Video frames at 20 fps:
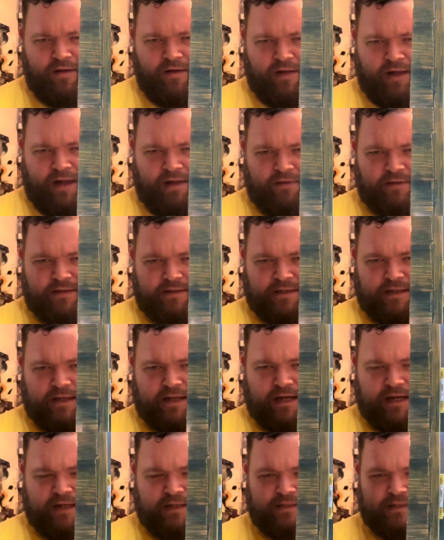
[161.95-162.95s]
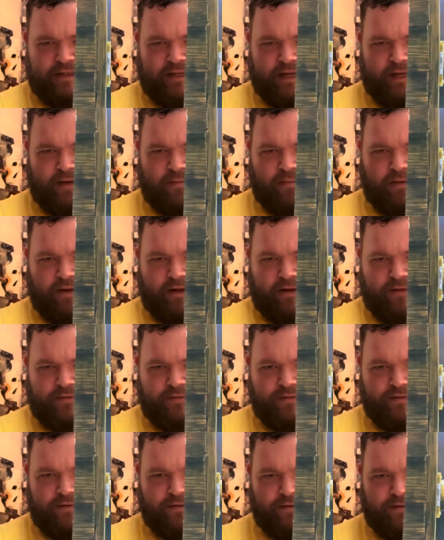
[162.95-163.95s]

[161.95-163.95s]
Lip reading: in this goddamn house.